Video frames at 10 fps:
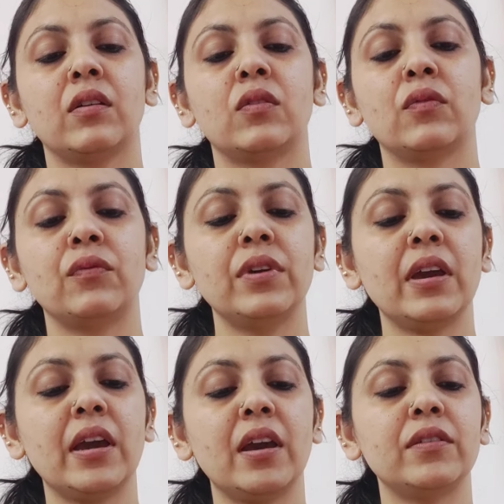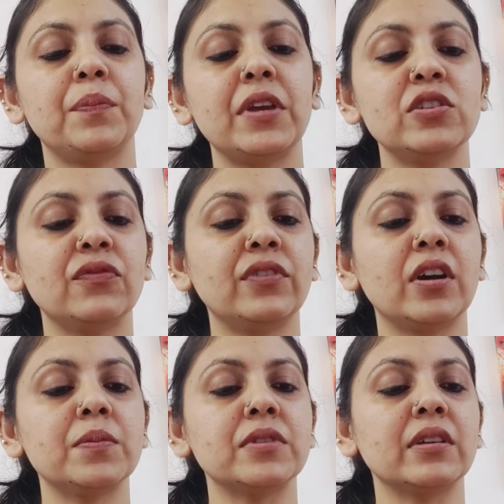We have the Page of
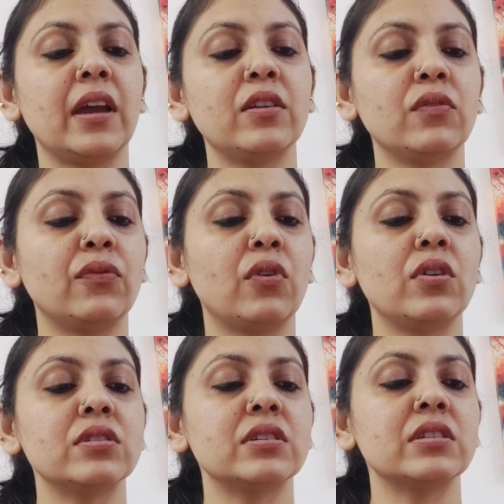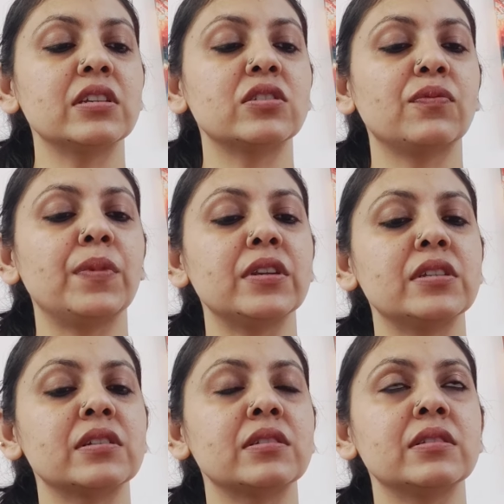Cups, the Nine of Wands, the Six of
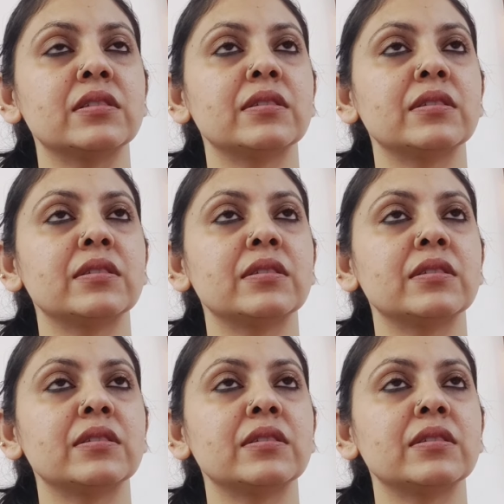Pentacles.